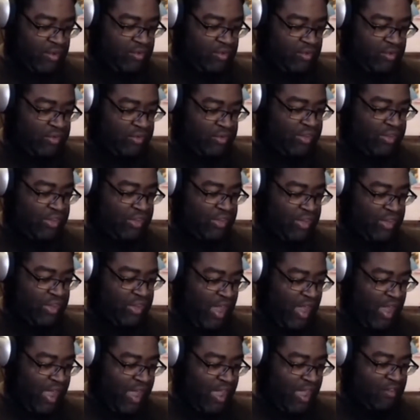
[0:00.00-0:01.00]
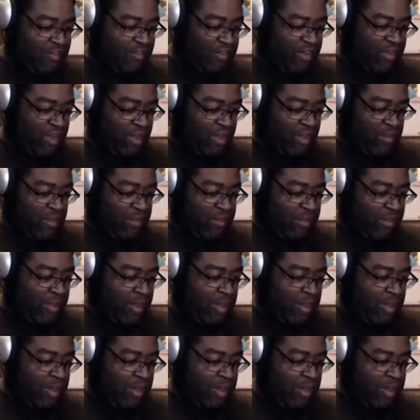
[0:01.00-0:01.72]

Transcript: They did not have